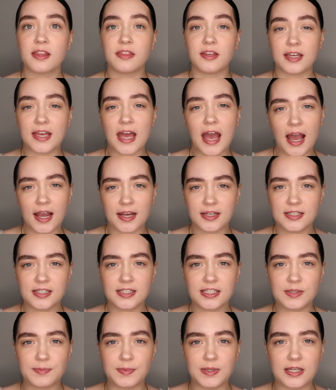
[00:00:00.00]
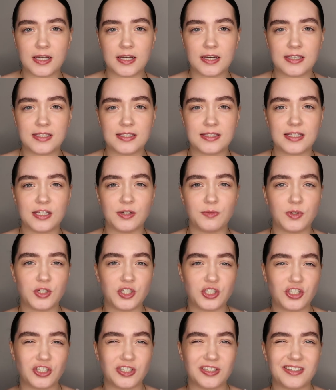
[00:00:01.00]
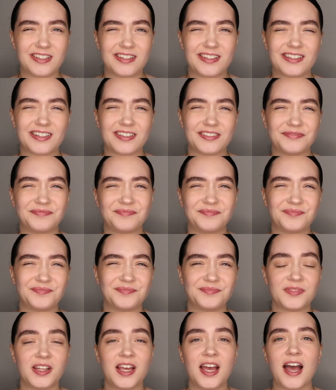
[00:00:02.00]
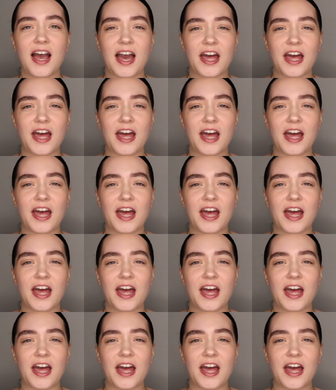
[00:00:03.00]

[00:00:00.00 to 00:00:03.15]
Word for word: the cactus because it was just mm,